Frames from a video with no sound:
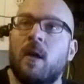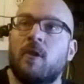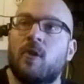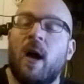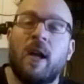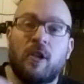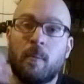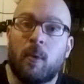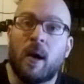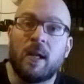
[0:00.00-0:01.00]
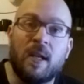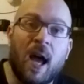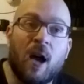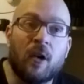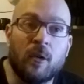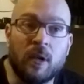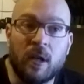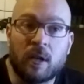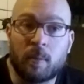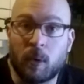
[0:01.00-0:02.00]
trying to break down or
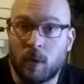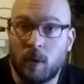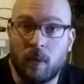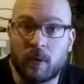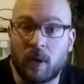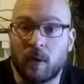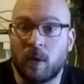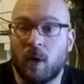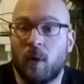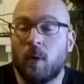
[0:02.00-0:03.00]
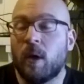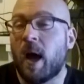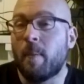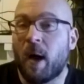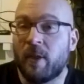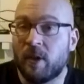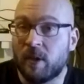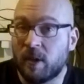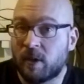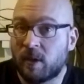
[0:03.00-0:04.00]
disprove certain old
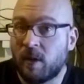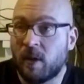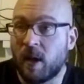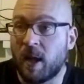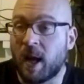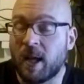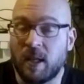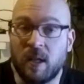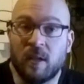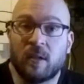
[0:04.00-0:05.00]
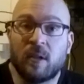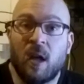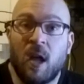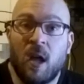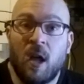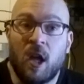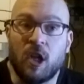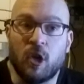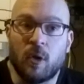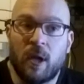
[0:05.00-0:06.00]
hypotheses and ideas.
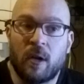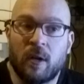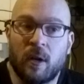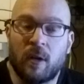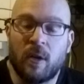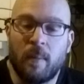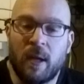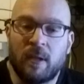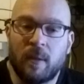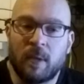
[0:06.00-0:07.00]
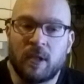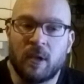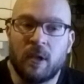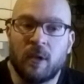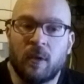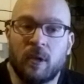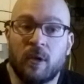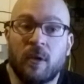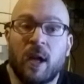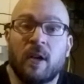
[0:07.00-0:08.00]
You're there to learn the basic material.
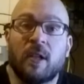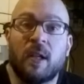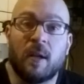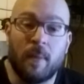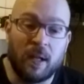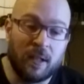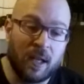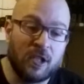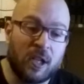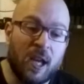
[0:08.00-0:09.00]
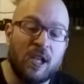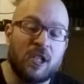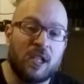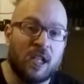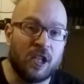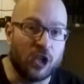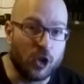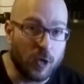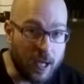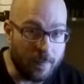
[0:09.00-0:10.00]
You're there to get a basic education, get a
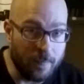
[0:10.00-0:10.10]
degree.